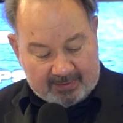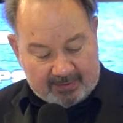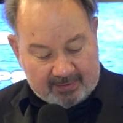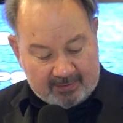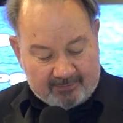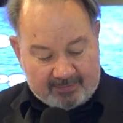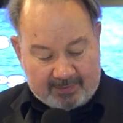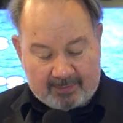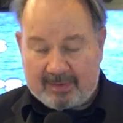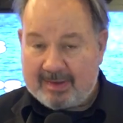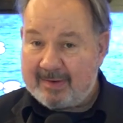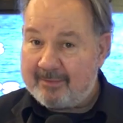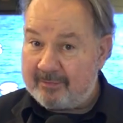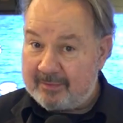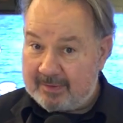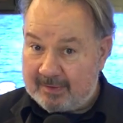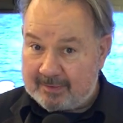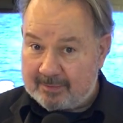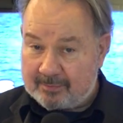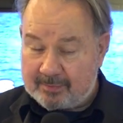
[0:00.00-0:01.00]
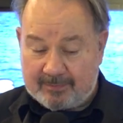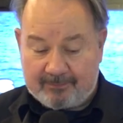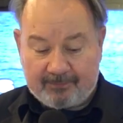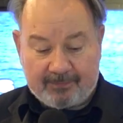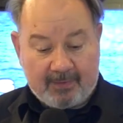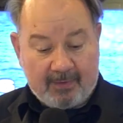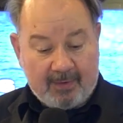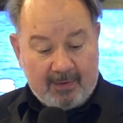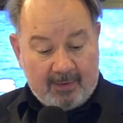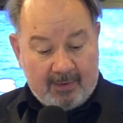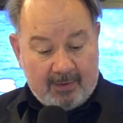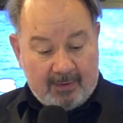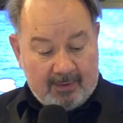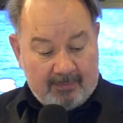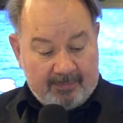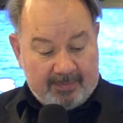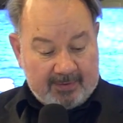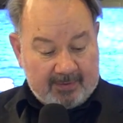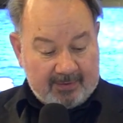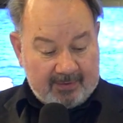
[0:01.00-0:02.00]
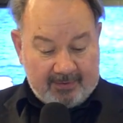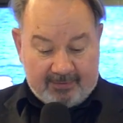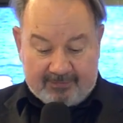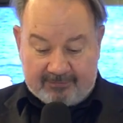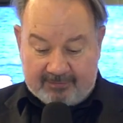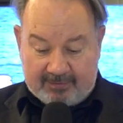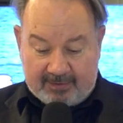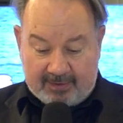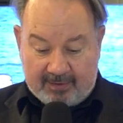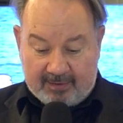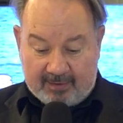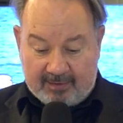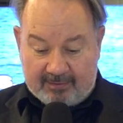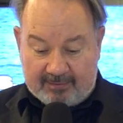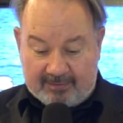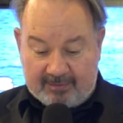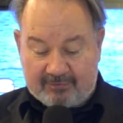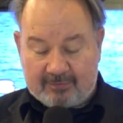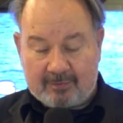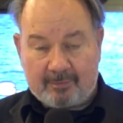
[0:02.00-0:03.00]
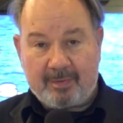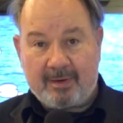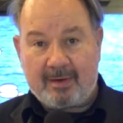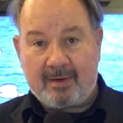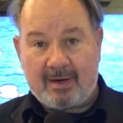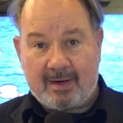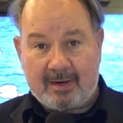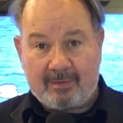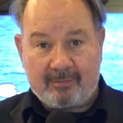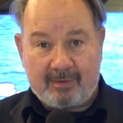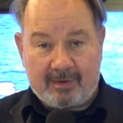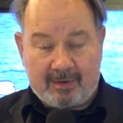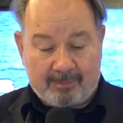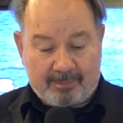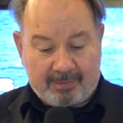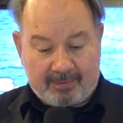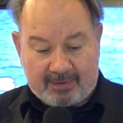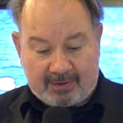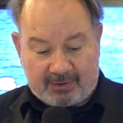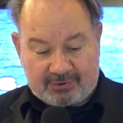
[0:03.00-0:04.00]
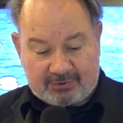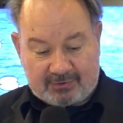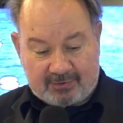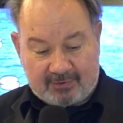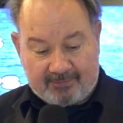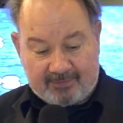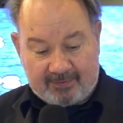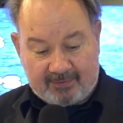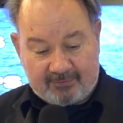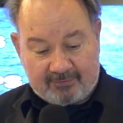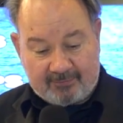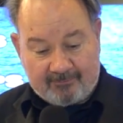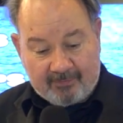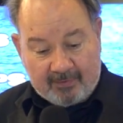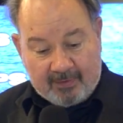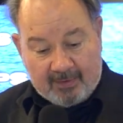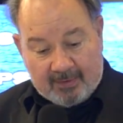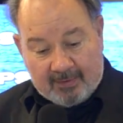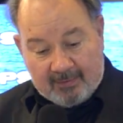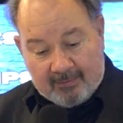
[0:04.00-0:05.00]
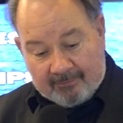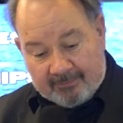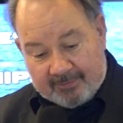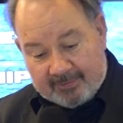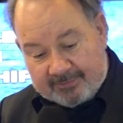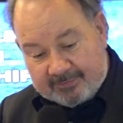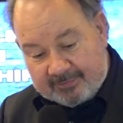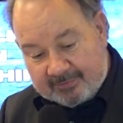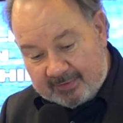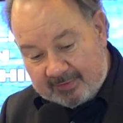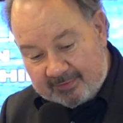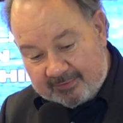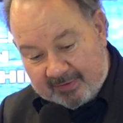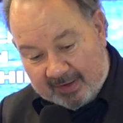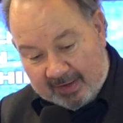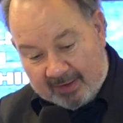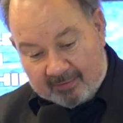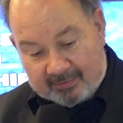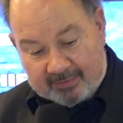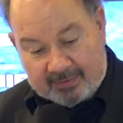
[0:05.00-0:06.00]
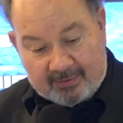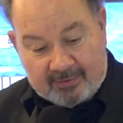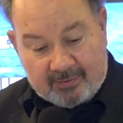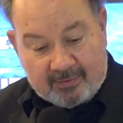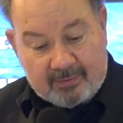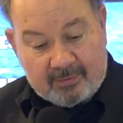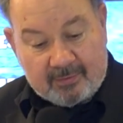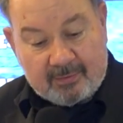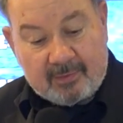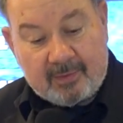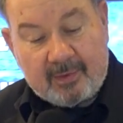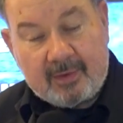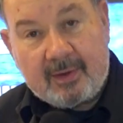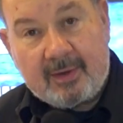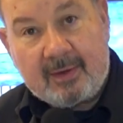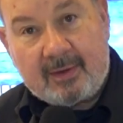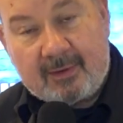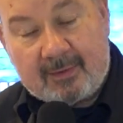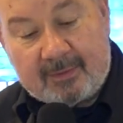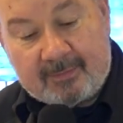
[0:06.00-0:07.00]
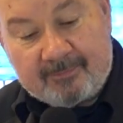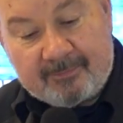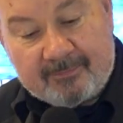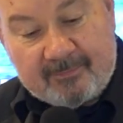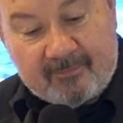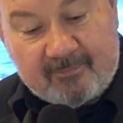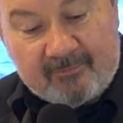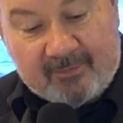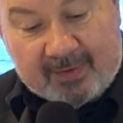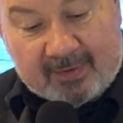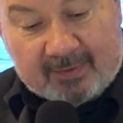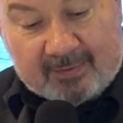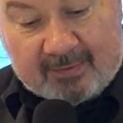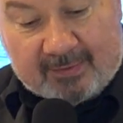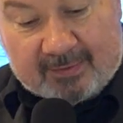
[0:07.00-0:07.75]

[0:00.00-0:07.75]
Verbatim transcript: here. They would have another one because they are anticipate high rate of production on these. This is an entirely new uh, final